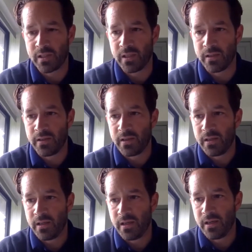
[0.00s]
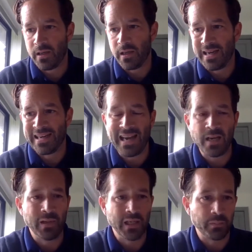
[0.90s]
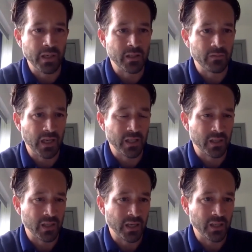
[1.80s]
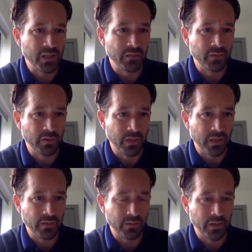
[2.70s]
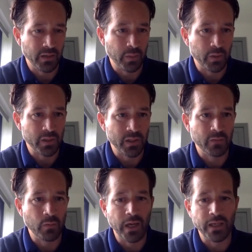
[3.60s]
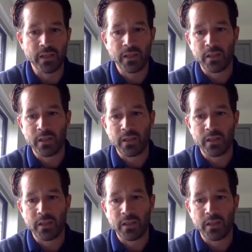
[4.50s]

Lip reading: an enabling piece of legislation if you look at it in a positive way.